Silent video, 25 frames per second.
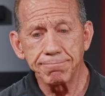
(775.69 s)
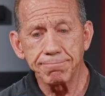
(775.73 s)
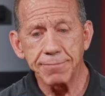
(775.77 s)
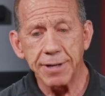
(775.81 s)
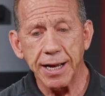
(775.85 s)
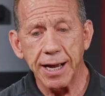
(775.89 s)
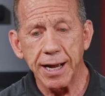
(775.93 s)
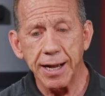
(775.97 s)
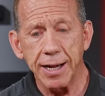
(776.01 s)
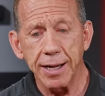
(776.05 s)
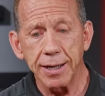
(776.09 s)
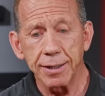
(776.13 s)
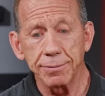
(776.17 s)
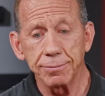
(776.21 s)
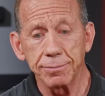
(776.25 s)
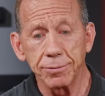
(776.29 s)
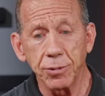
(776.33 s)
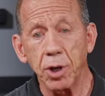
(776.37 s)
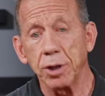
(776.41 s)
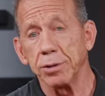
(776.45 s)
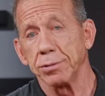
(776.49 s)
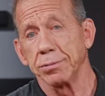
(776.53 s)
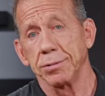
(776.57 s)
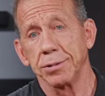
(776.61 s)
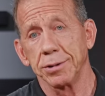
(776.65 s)
uh,
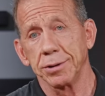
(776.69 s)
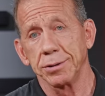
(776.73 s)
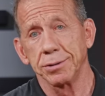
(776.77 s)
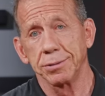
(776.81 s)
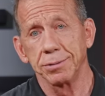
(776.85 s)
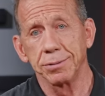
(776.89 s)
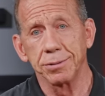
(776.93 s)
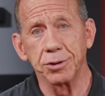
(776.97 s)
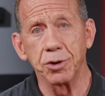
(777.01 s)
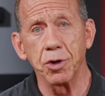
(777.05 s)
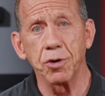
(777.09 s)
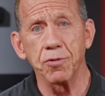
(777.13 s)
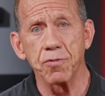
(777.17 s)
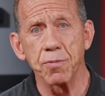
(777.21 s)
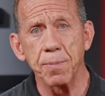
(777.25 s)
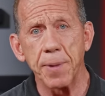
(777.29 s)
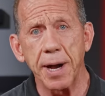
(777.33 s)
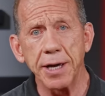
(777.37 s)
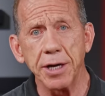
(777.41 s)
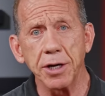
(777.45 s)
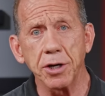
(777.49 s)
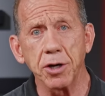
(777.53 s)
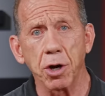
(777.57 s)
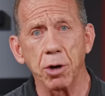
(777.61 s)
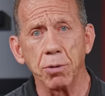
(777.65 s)
well, good for
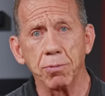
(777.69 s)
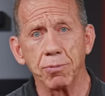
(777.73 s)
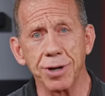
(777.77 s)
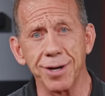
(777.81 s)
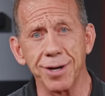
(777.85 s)
my ego.